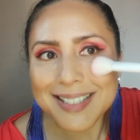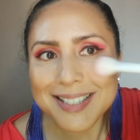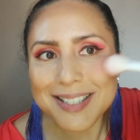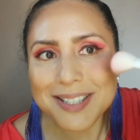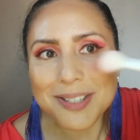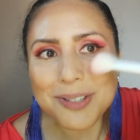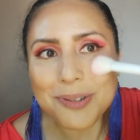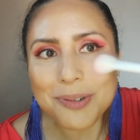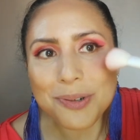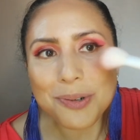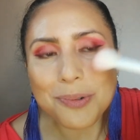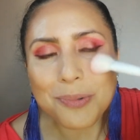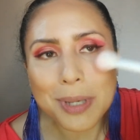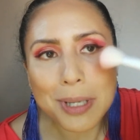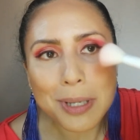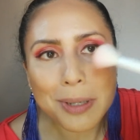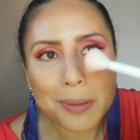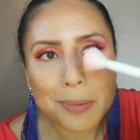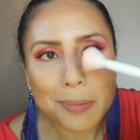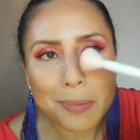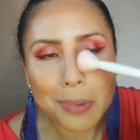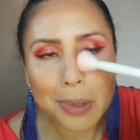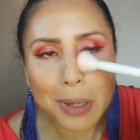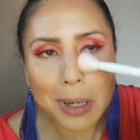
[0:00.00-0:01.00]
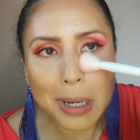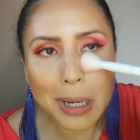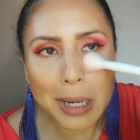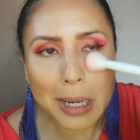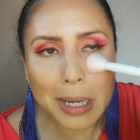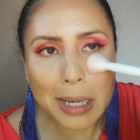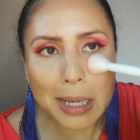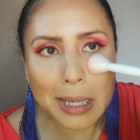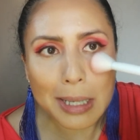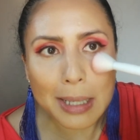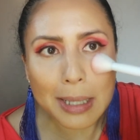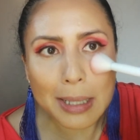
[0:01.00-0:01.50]
so we
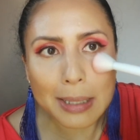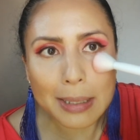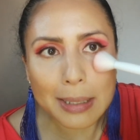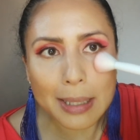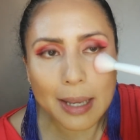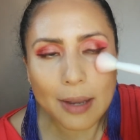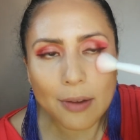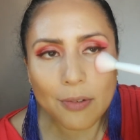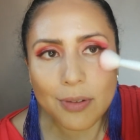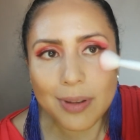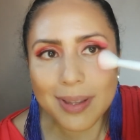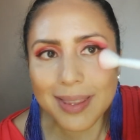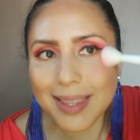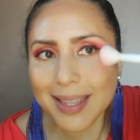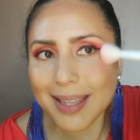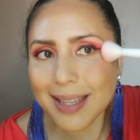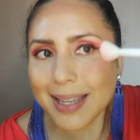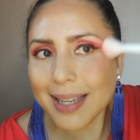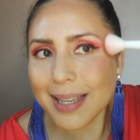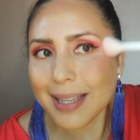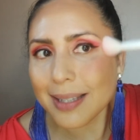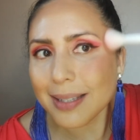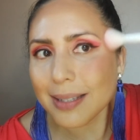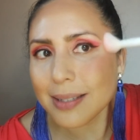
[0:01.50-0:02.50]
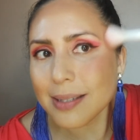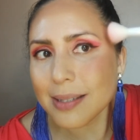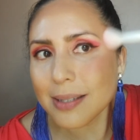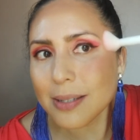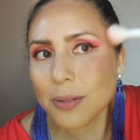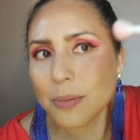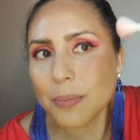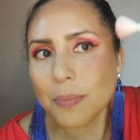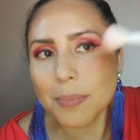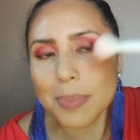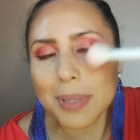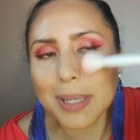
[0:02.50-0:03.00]
want everything else
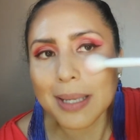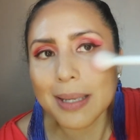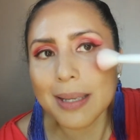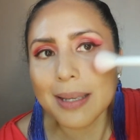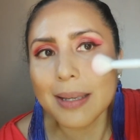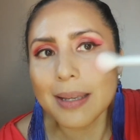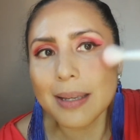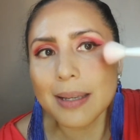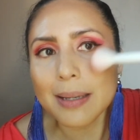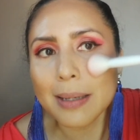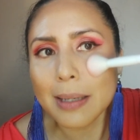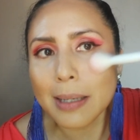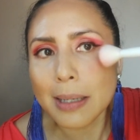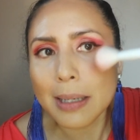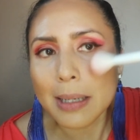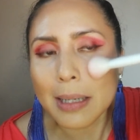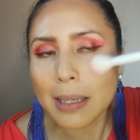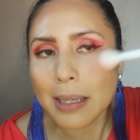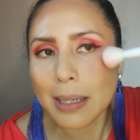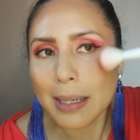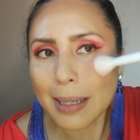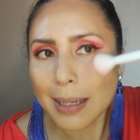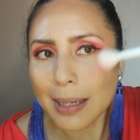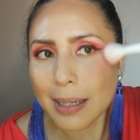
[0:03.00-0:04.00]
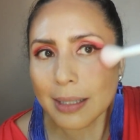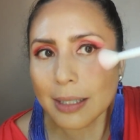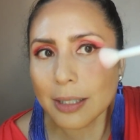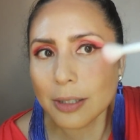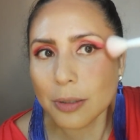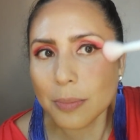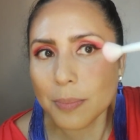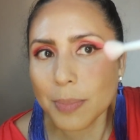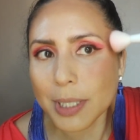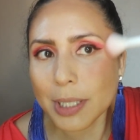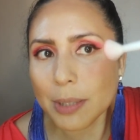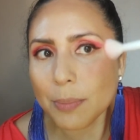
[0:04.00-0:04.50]
to be a
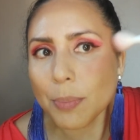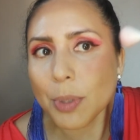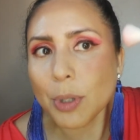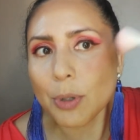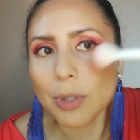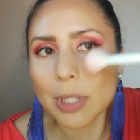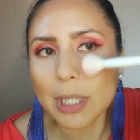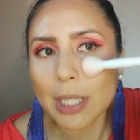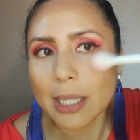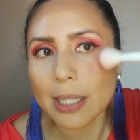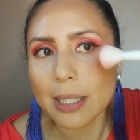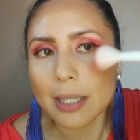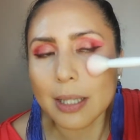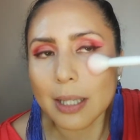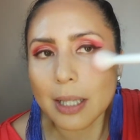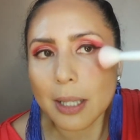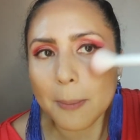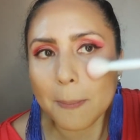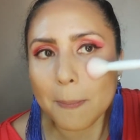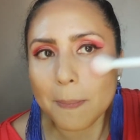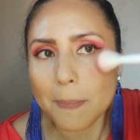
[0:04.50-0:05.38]
little bit muted.